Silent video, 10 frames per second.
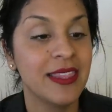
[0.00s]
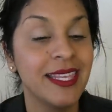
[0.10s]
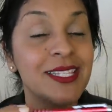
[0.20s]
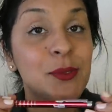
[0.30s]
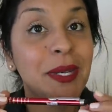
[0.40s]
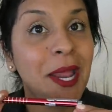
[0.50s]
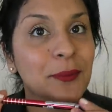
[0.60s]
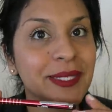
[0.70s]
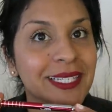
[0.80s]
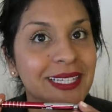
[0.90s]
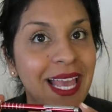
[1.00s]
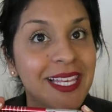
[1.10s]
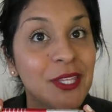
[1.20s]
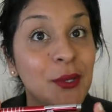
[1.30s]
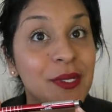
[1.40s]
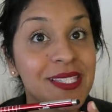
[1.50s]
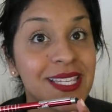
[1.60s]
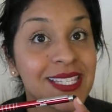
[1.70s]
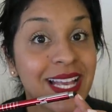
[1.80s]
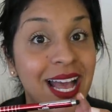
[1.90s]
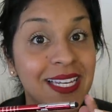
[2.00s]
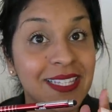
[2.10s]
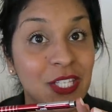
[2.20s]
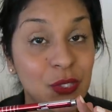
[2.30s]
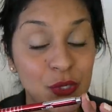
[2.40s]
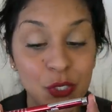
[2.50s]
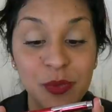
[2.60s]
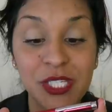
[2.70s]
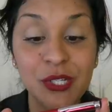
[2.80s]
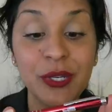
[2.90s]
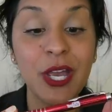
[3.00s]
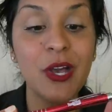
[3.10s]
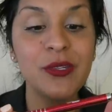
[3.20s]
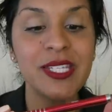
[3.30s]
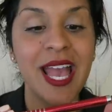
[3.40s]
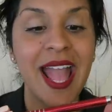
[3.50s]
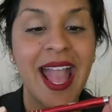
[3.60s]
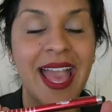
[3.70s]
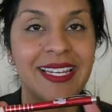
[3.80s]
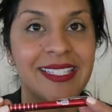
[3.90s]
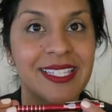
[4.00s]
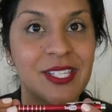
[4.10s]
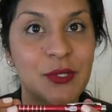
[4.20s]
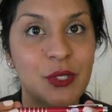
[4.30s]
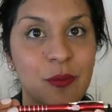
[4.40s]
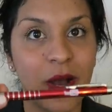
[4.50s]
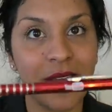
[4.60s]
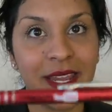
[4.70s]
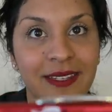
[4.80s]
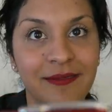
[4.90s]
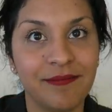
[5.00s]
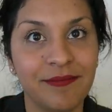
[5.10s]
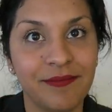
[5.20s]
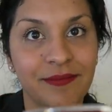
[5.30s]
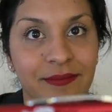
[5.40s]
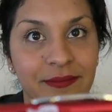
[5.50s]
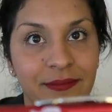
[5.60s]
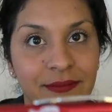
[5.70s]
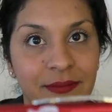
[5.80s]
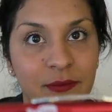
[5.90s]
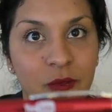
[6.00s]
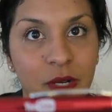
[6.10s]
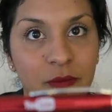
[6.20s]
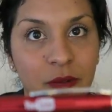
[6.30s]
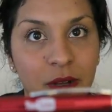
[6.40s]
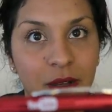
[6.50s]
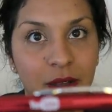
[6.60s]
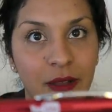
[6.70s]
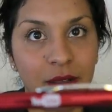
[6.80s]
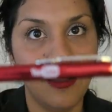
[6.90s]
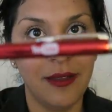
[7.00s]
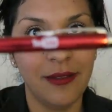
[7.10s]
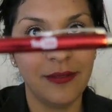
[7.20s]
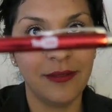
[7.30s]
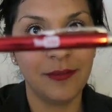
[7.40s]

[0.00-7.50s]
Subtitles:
This one I really like though because this I got at the YouTube studios and it says YouTube on it. What?